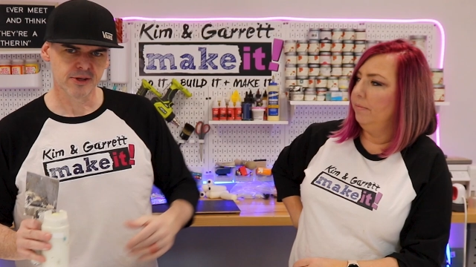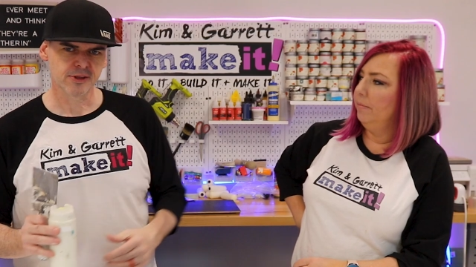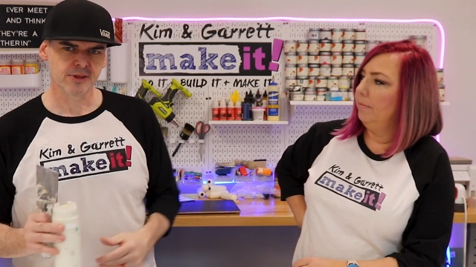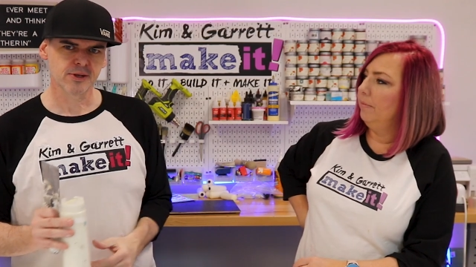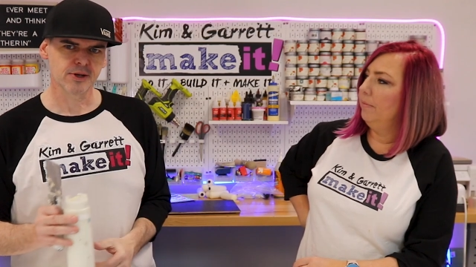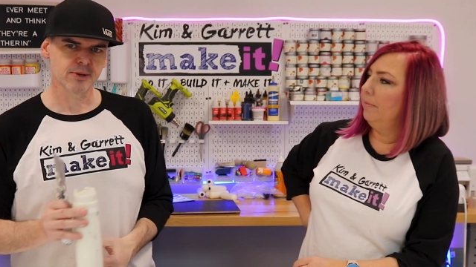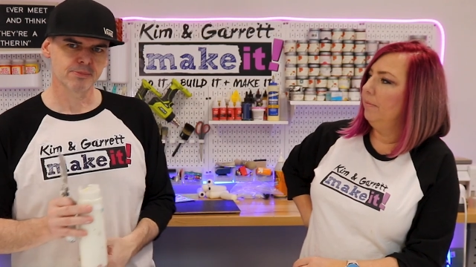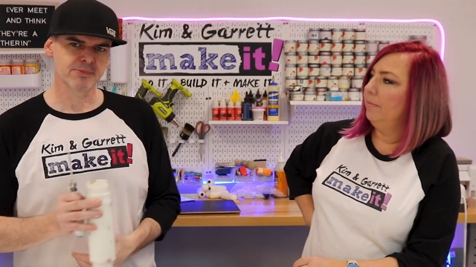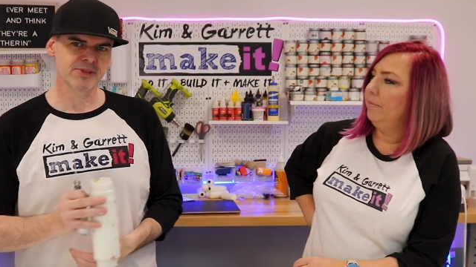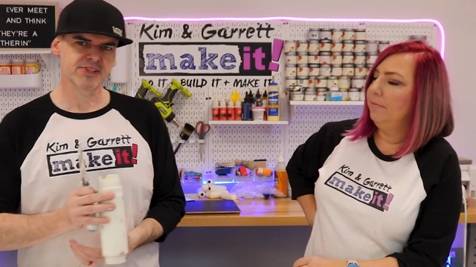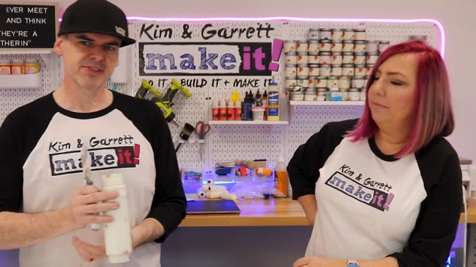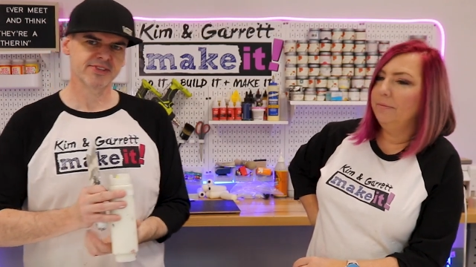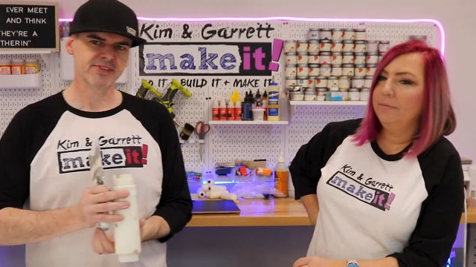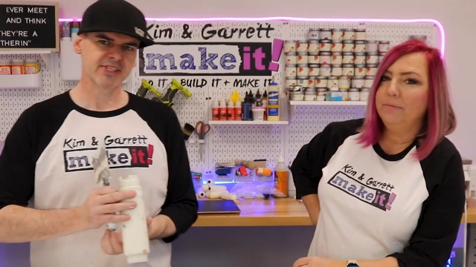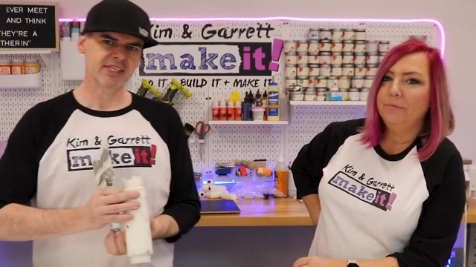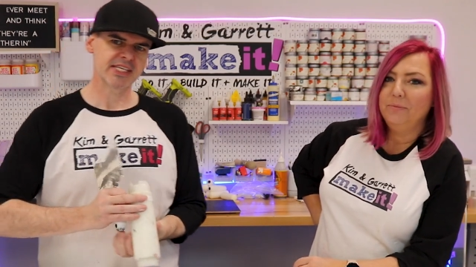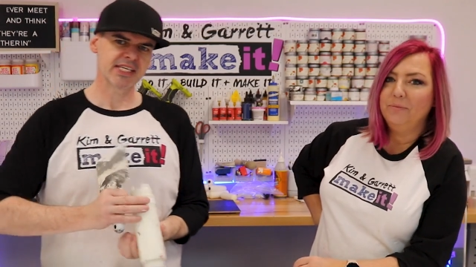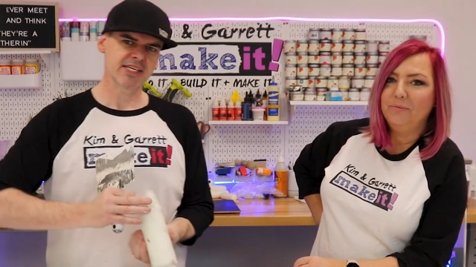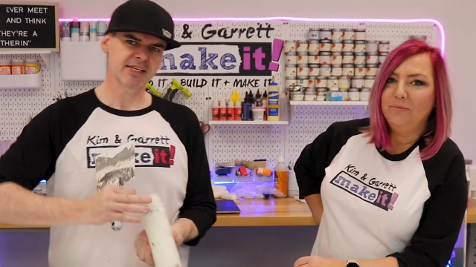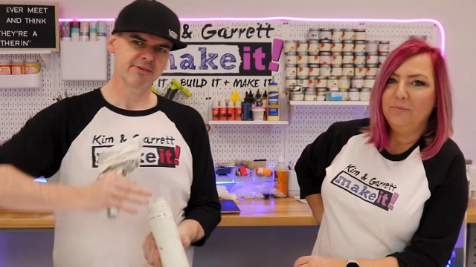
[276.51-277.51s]
Speaker 1: Nothing up this
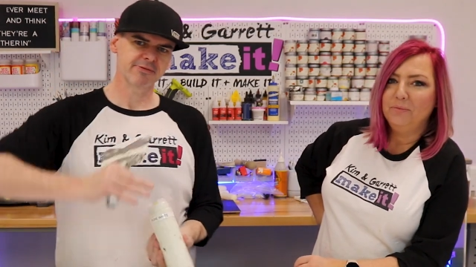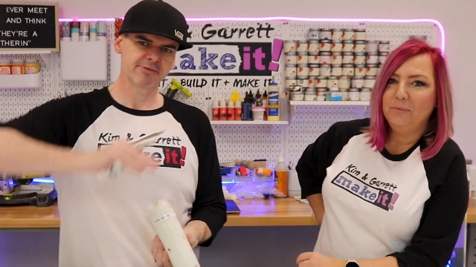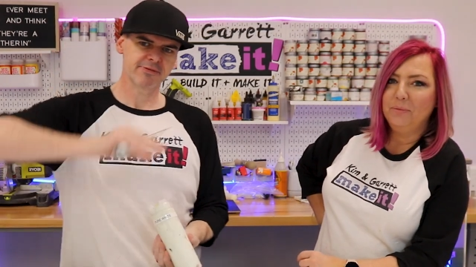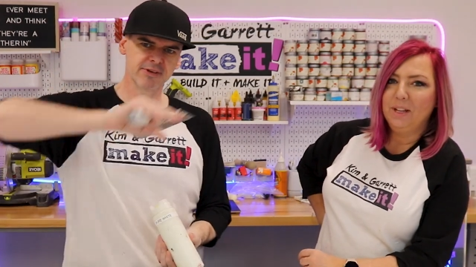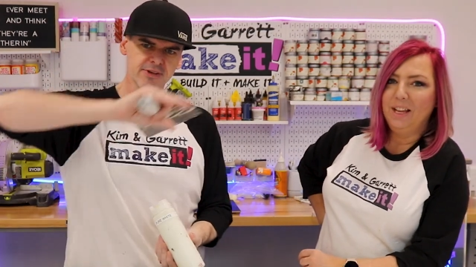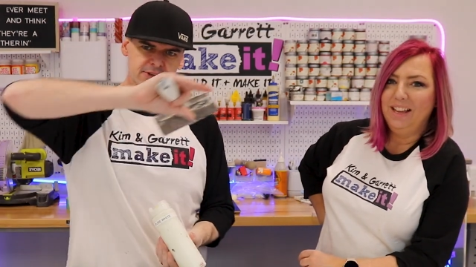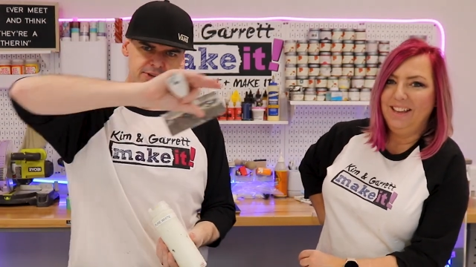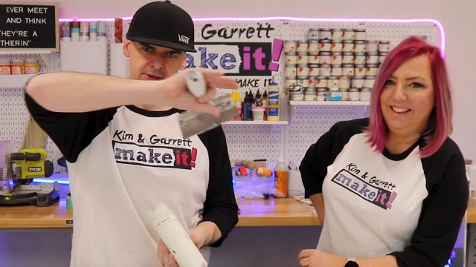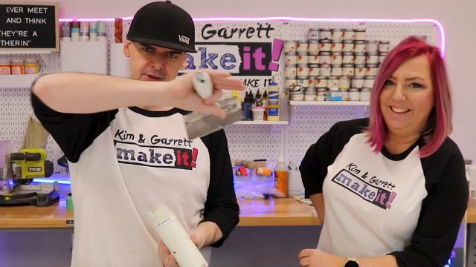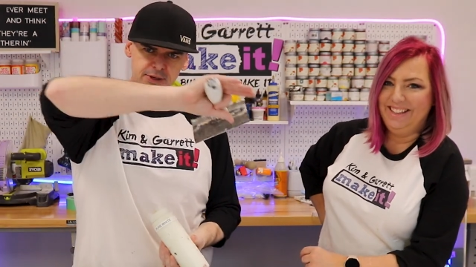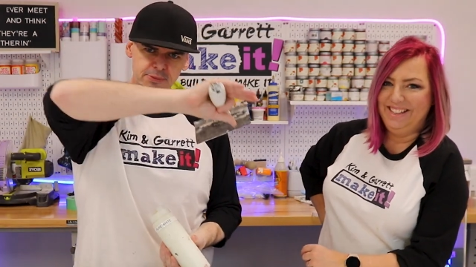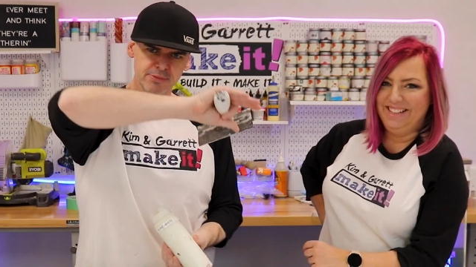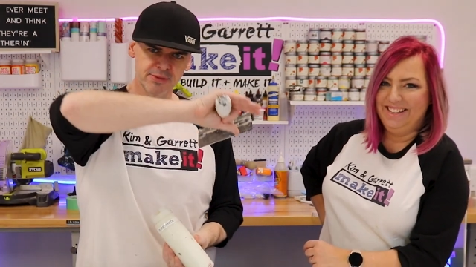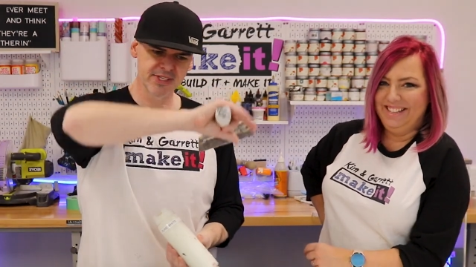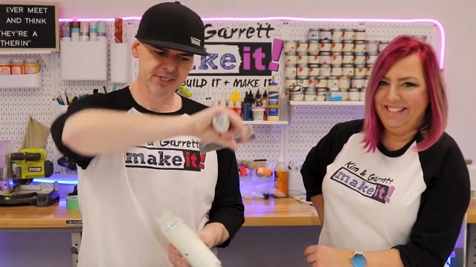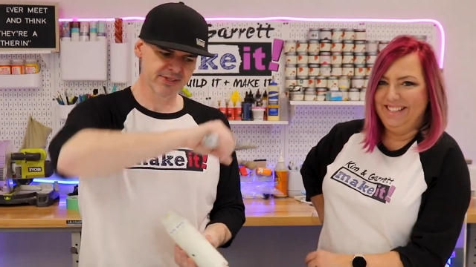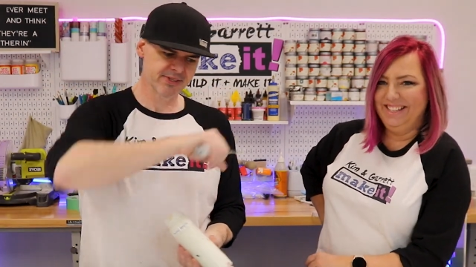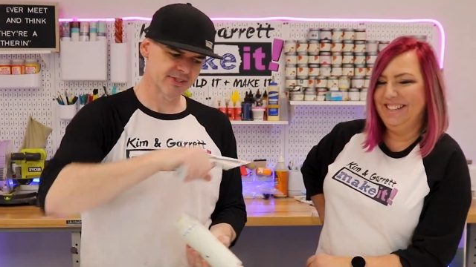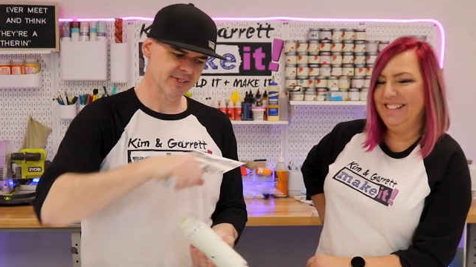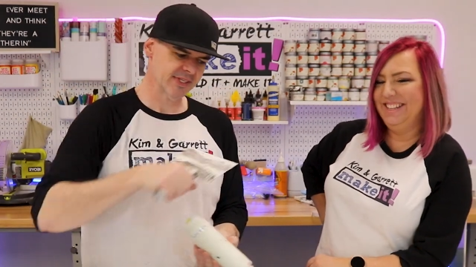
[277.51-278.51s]
sleeve, nothing up this